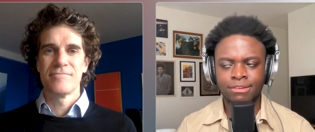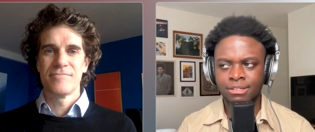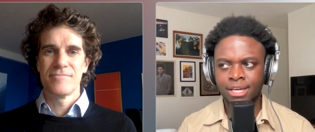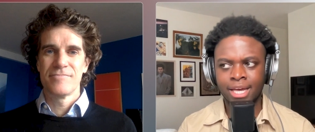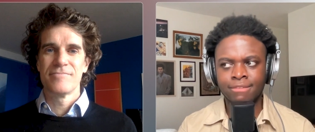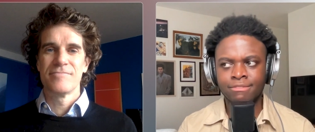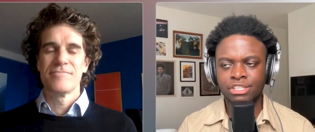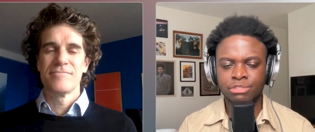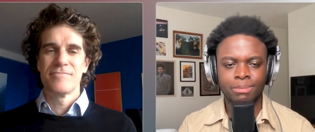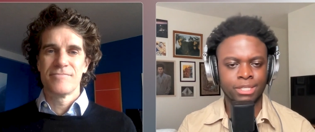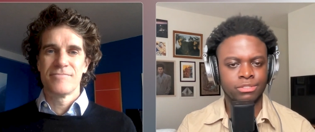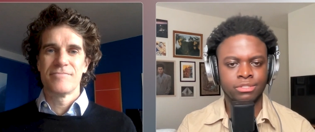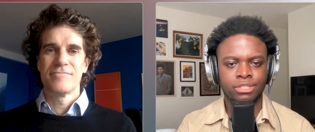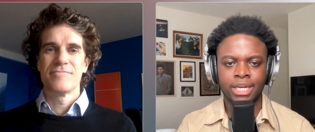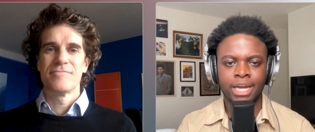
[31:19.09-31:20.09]
Speaker 1: have a i have a
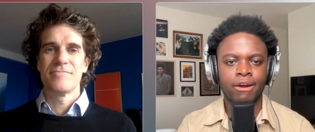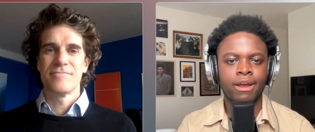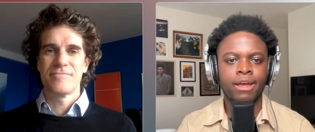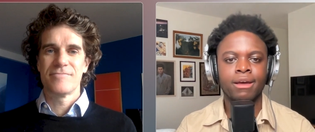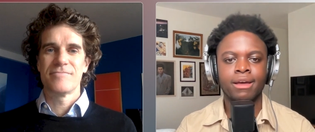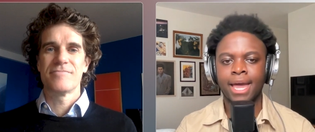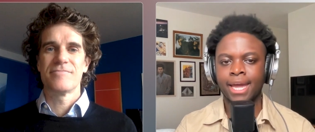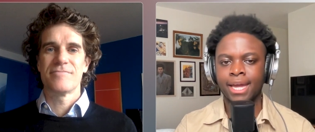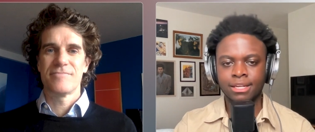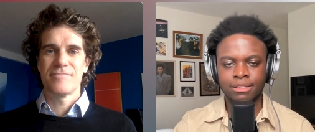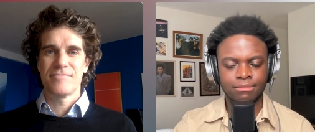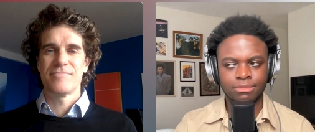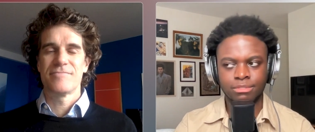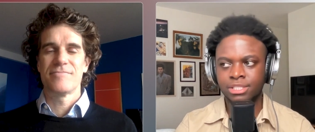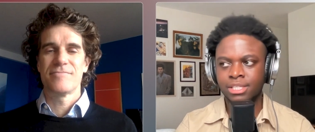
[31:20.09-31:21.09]
specialty area i
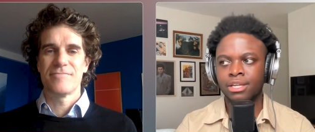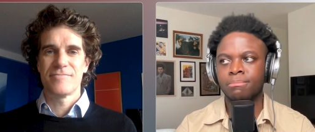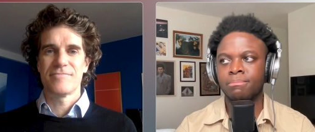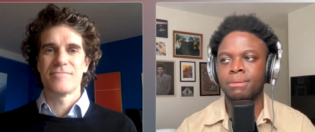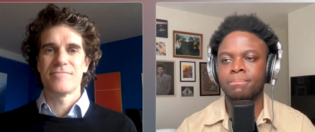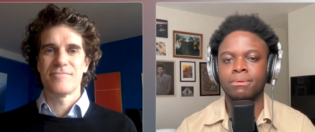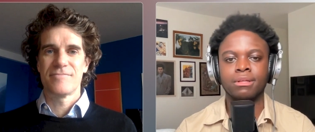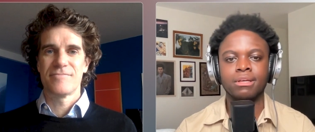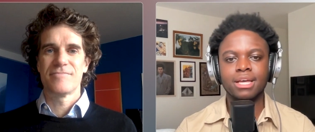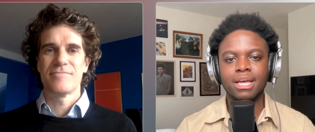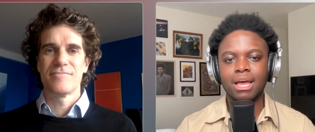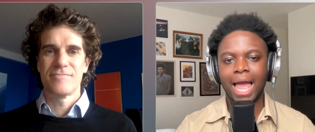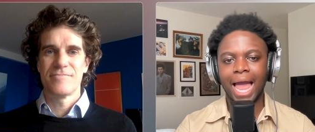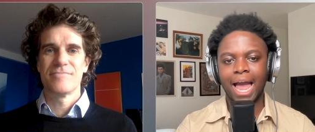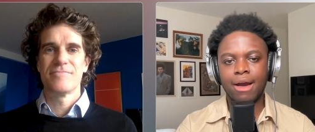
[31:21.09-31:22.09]
can sell to people
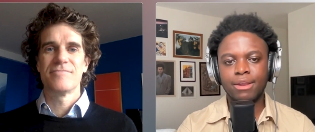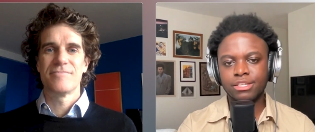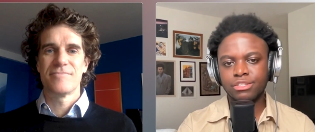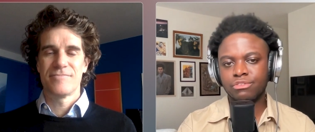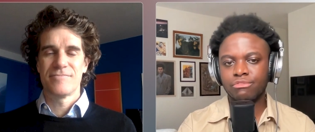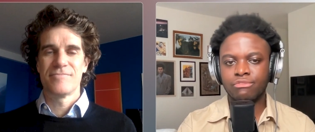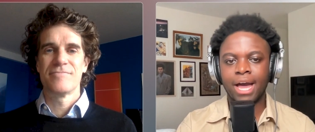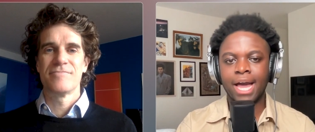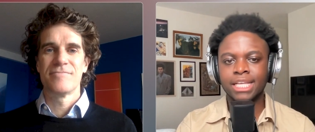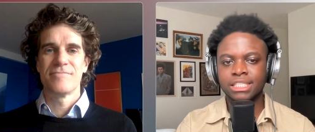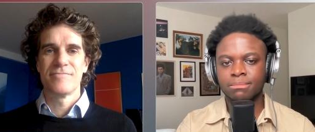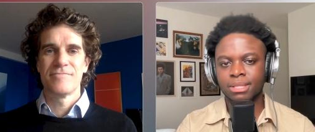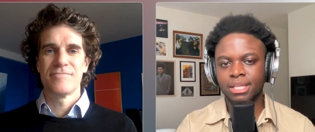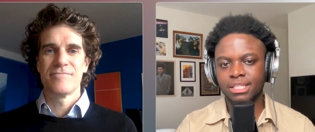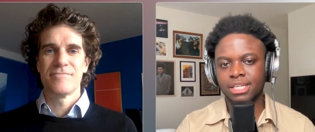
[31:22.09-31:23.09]
how did you
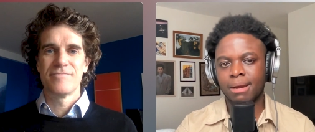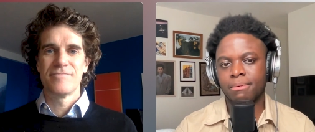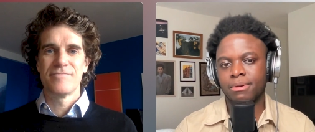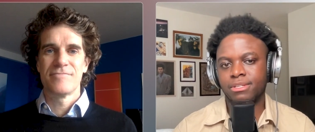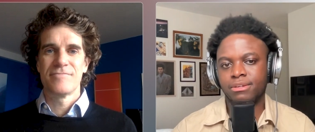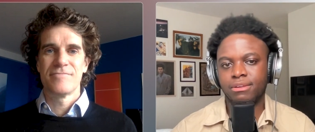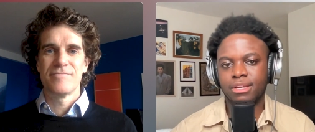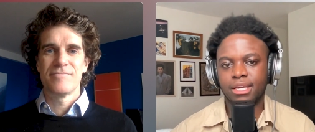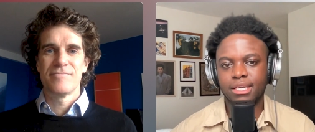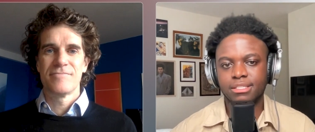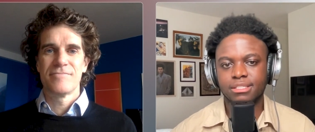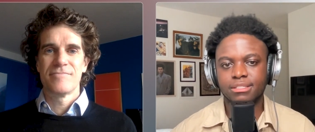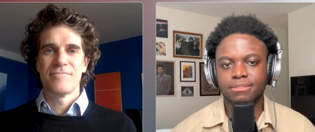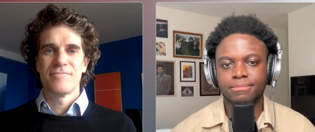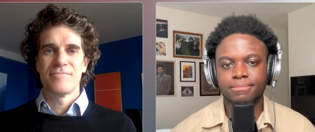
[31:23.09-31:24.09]
find some of these
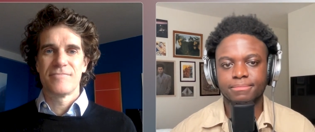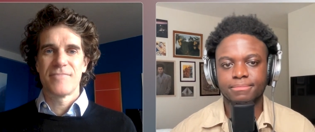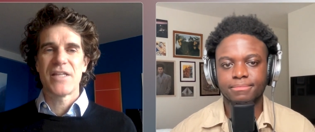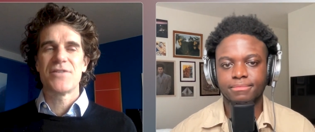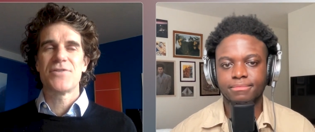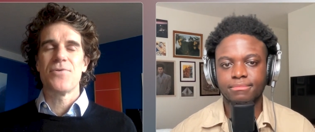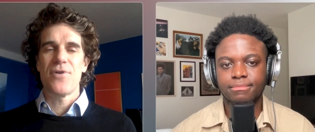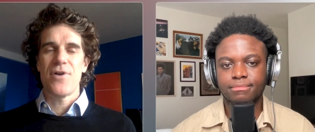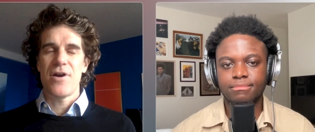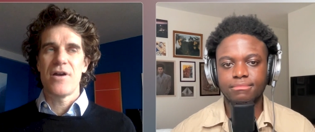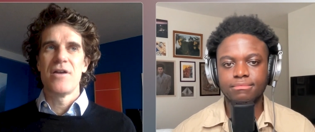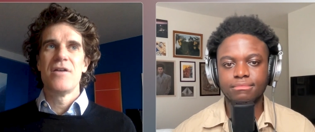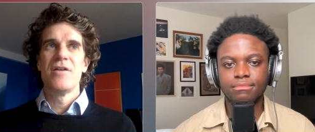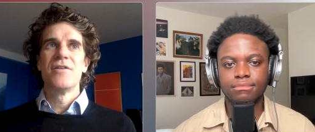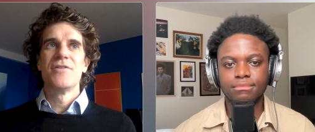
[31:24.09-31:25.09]
opportunities sure
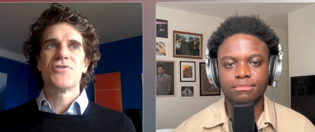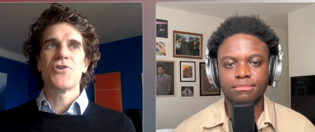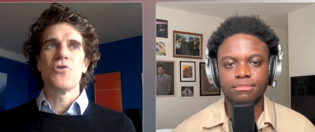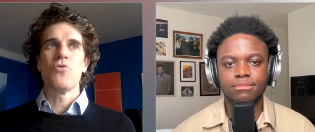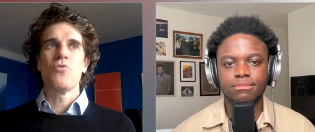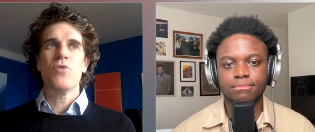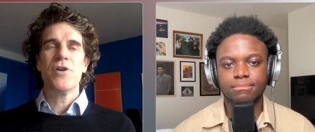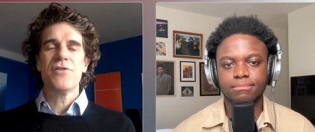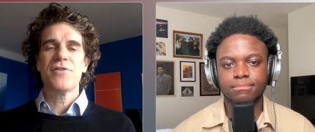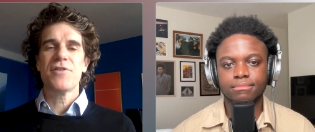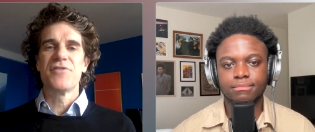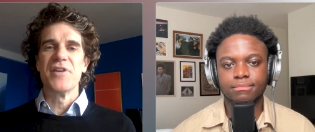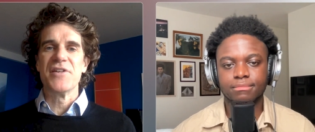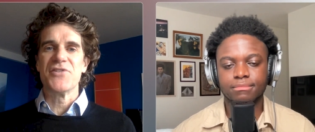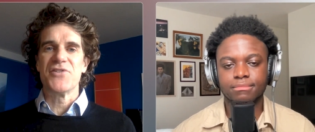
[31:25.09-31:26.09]
Speaker 2: so one of the
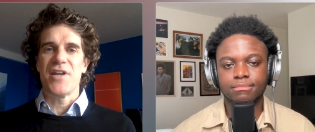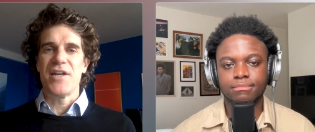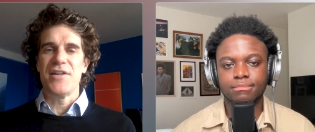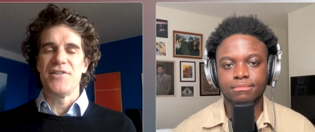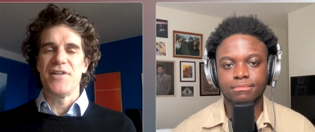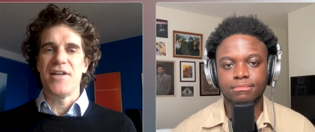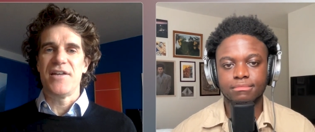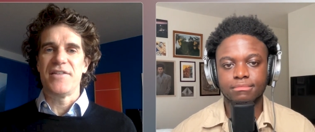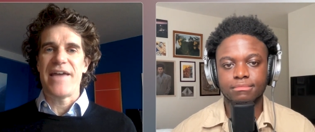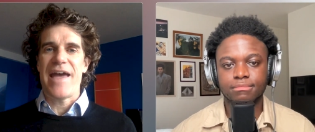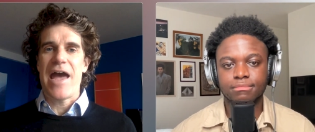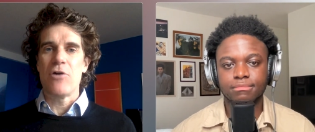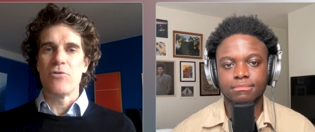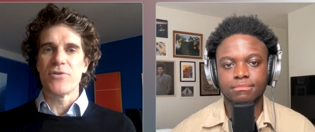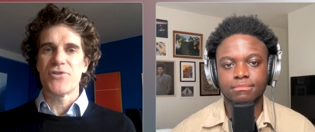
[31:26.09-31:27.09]
things that i did at the
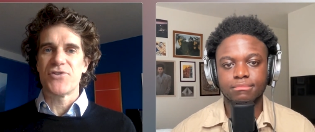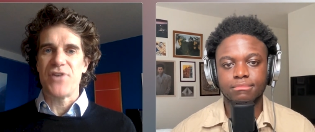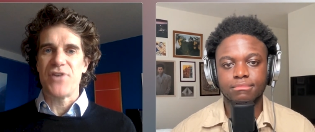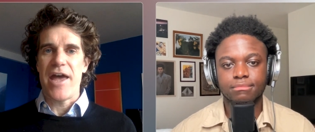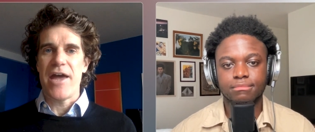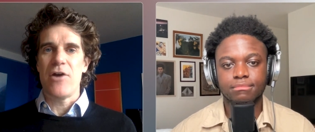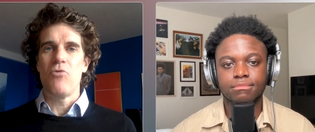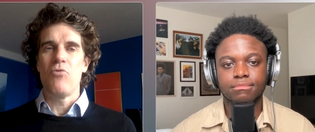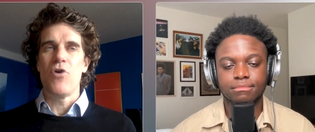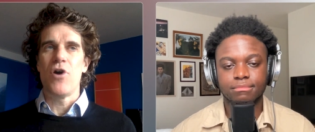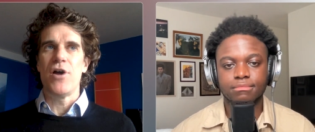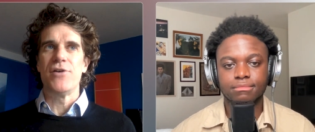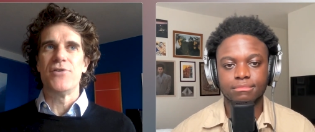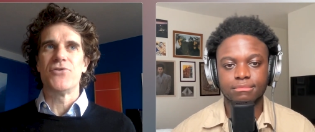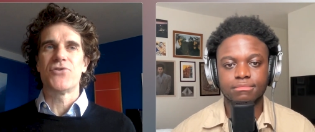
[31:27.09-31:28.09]
outset
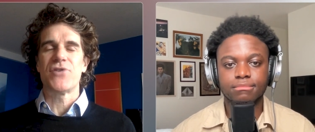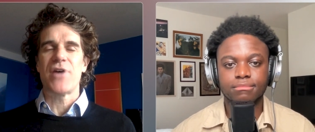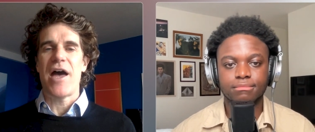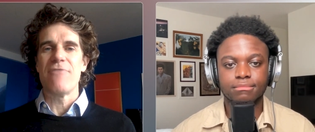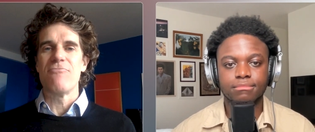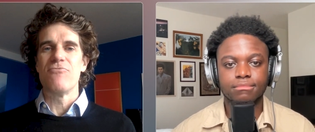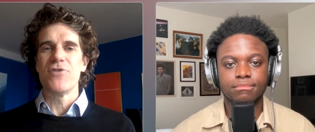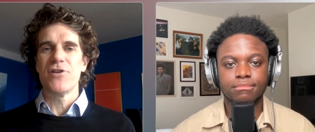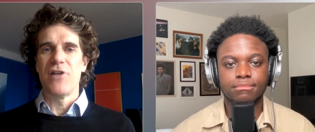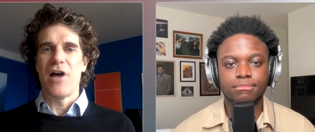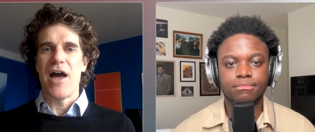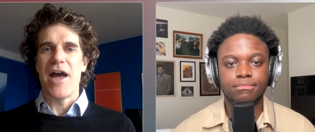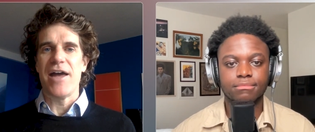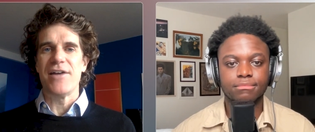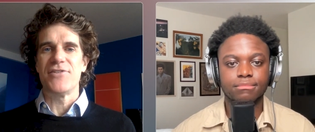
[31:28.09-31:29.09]
was i
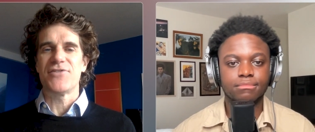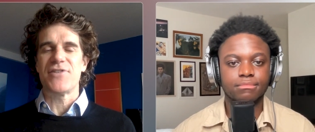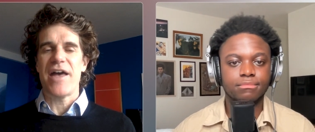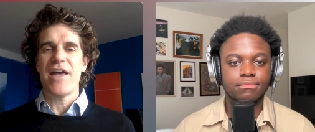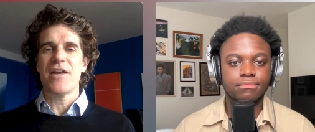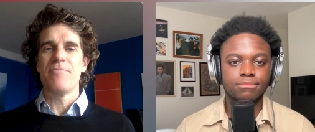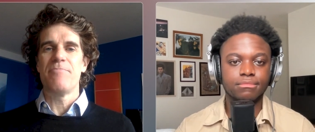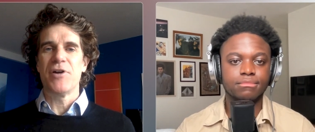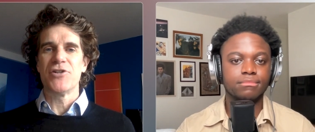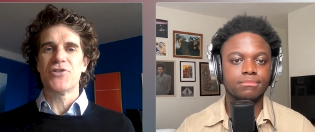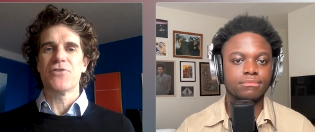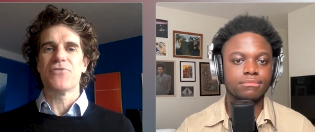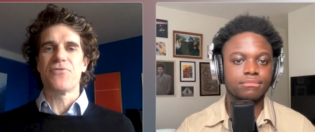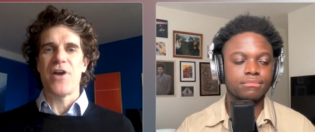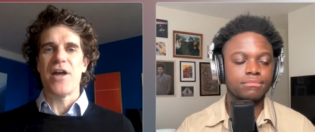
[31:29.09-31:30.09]
realized i had a bunch
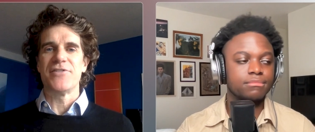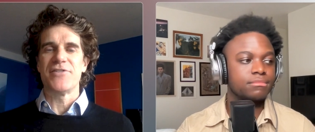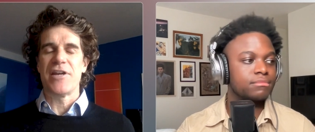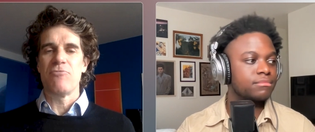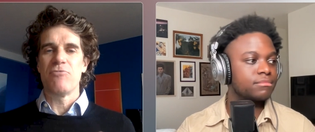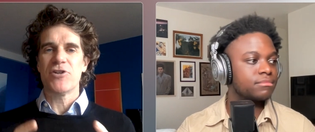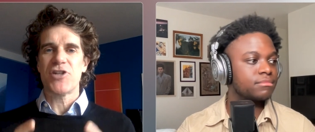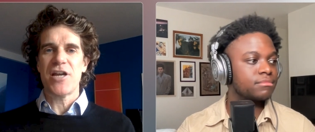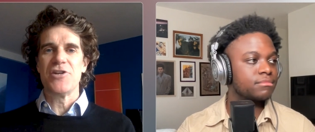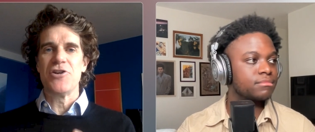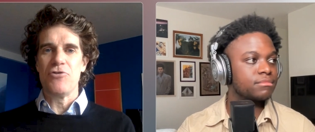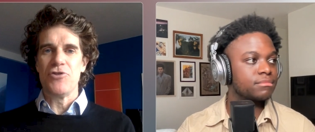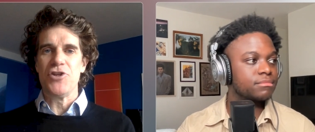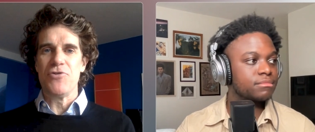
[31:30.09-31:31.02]
of friends and i wish i'd known